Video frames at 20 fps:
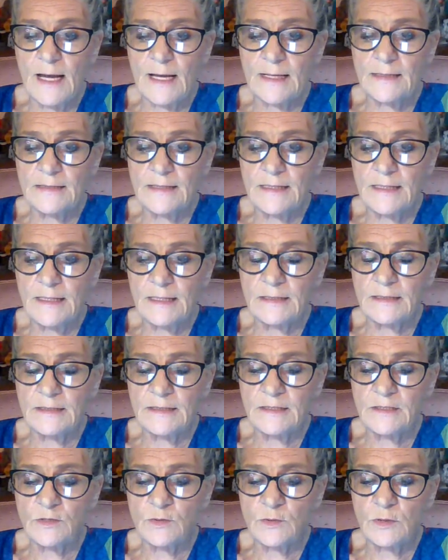idea and
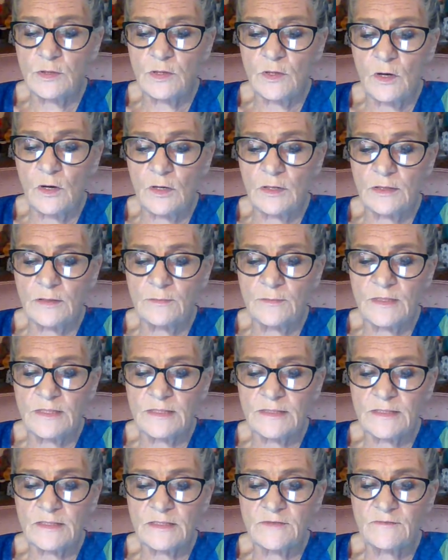disregarding
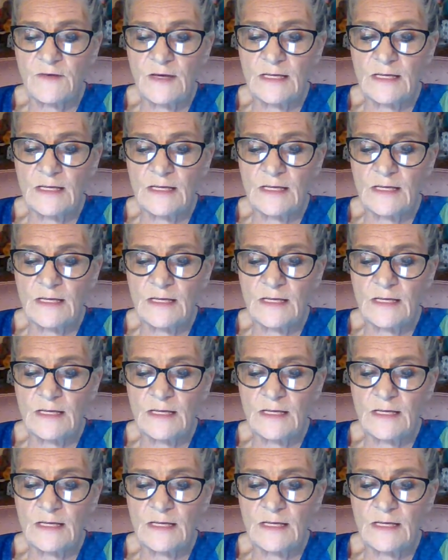Mrs.